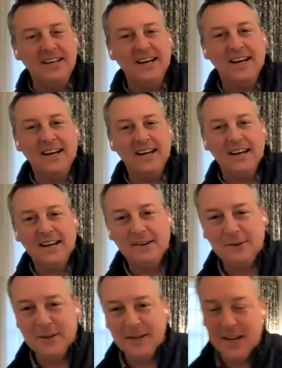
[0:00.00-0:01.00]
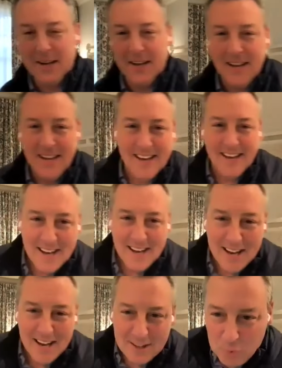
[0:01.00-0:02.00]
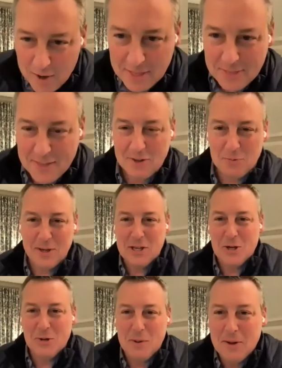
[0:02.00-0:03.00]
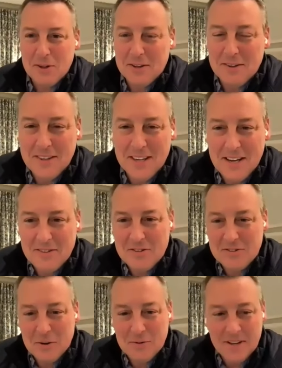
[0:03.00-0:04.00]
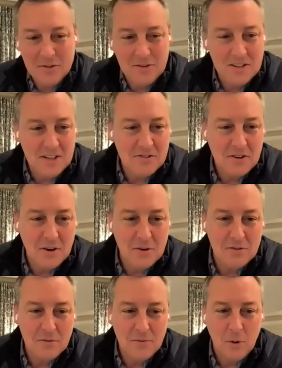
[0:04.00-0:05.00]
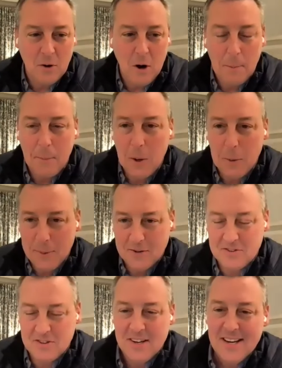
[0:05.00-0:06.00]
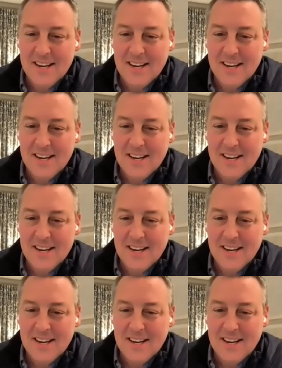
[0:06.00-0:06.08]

Uh, That's cool. It, it's one of the things we do. We build the, the nicest hotels on the East Coast for our purpose.